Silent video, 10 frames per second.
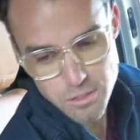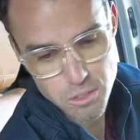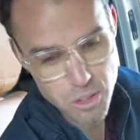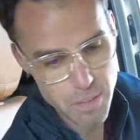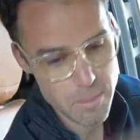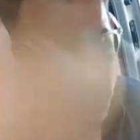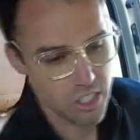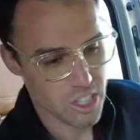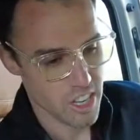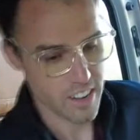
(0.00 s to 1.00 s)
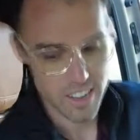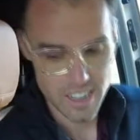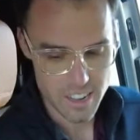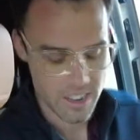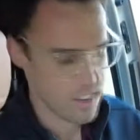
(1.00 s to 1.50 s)
Fold up this chair
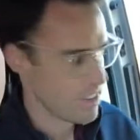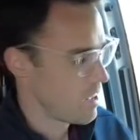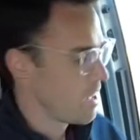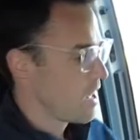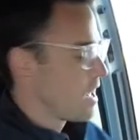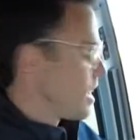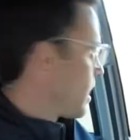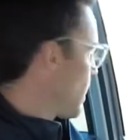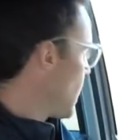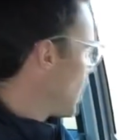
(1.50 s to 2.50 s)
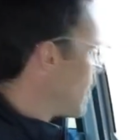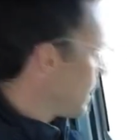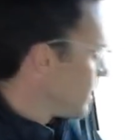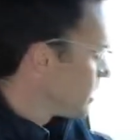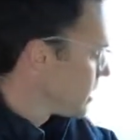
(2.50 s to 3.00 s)
here.
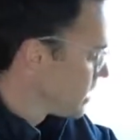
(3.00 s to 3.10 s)
And